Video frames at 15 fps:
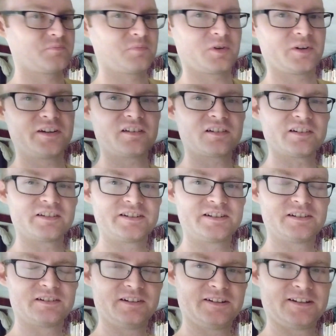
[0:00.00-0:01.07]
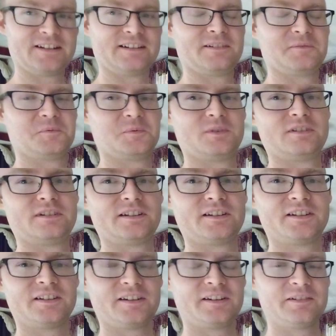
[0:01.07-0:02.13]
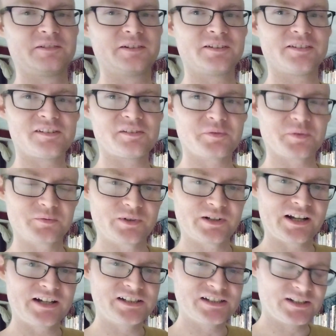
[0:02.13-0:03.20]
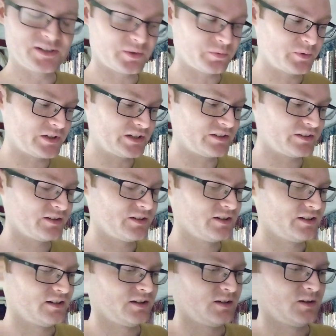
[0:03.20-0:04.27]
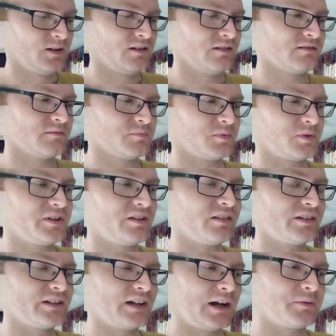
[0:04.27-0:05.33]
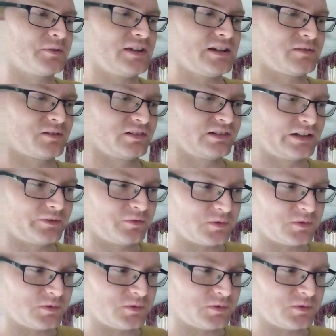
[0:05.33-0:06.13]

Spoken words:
Priestley, and this is from the 1920s. Priestley, I was having a lot of